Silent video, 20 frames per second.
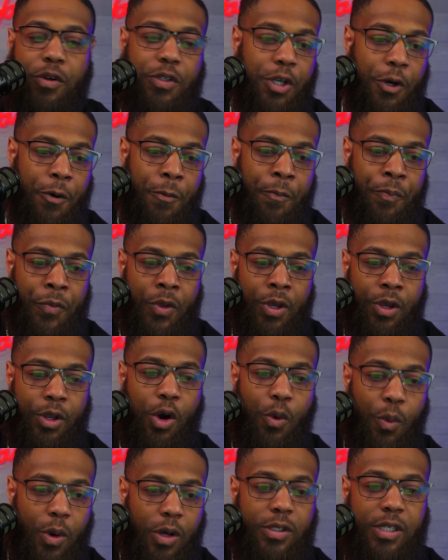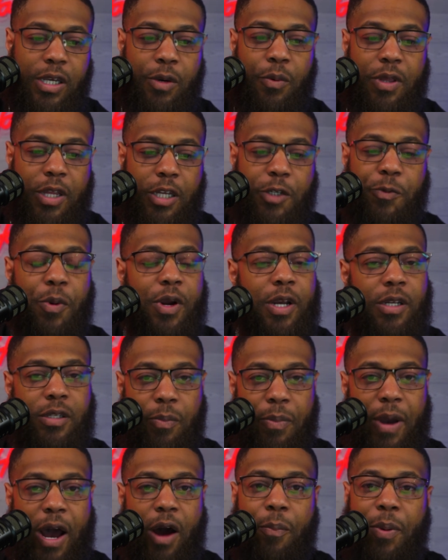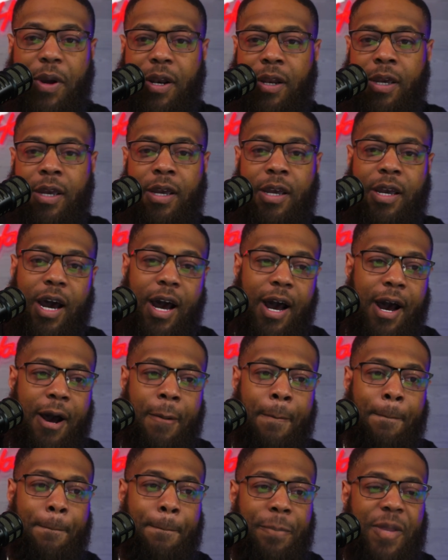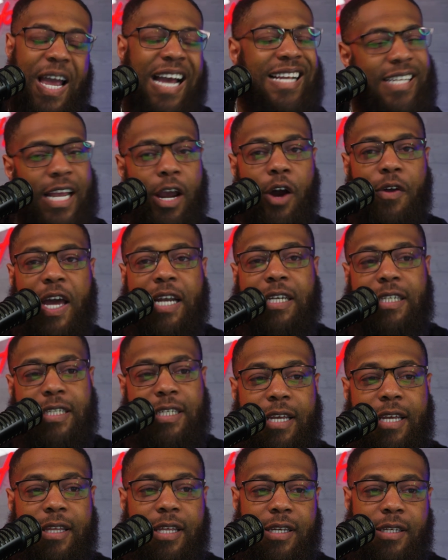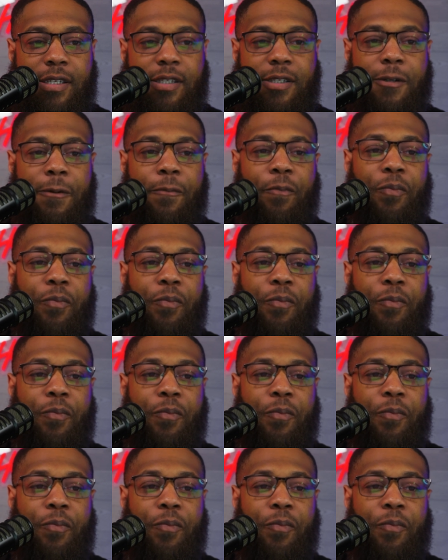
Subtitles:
So, we'll see what this brings about. But I say all that to this.